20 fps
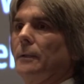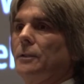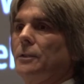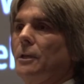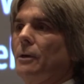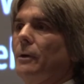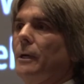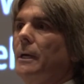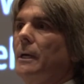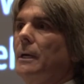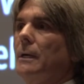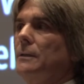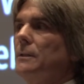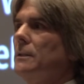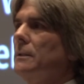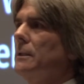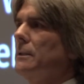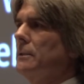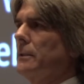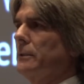Show of
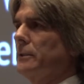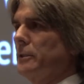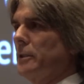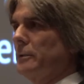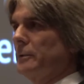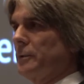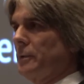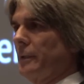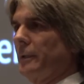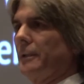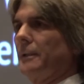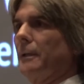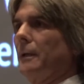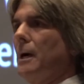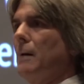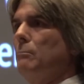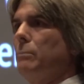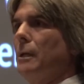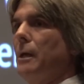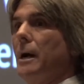hands.
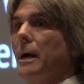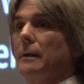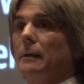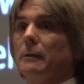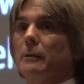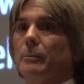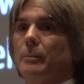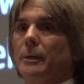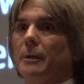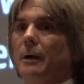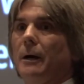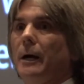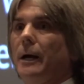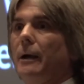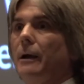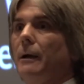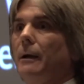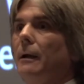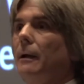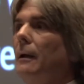I'm blind, a little bit
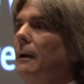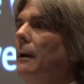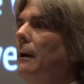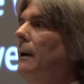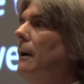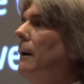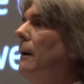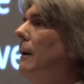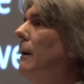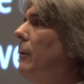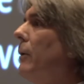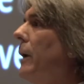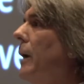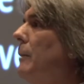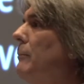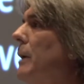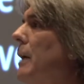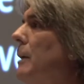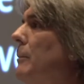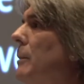higher.
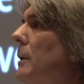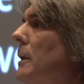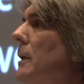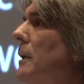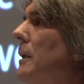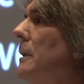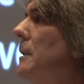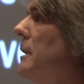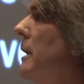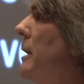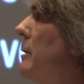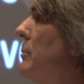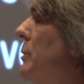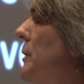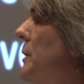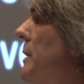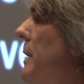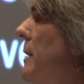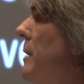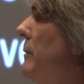Okay, maybe
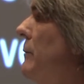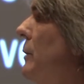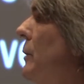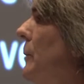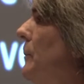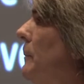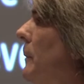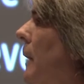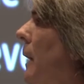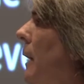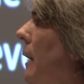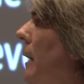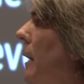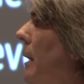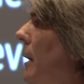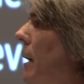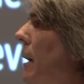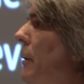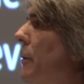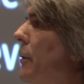10% of you.
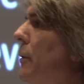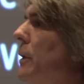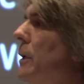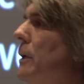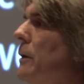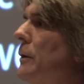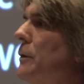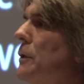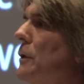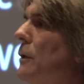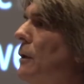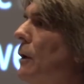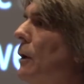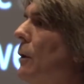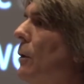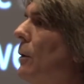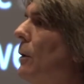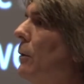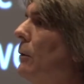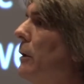30 years
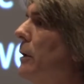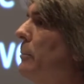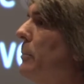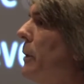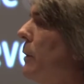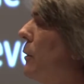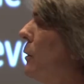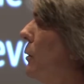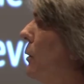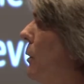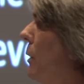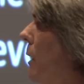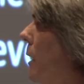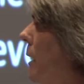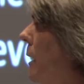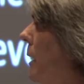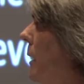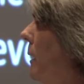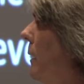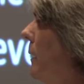ago, Olympia in
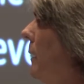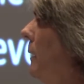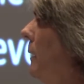York